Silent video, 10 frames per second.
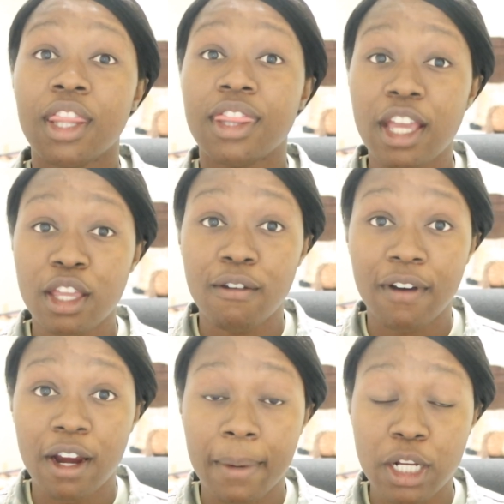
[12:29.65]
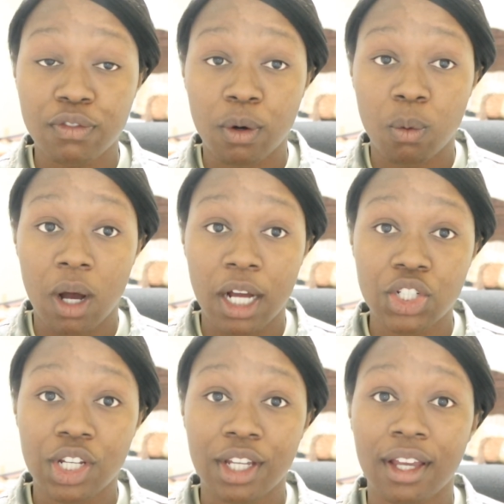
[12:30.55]
Thank you very much for
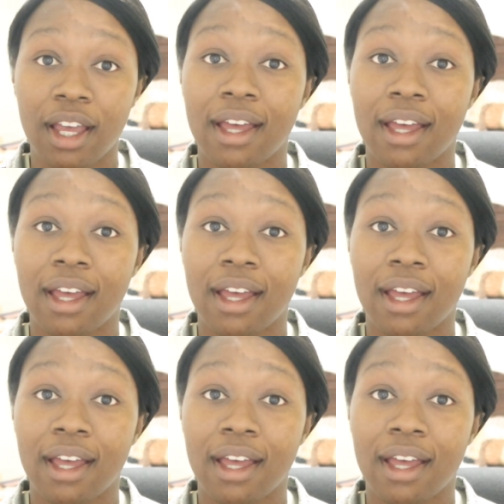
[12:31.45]
watching,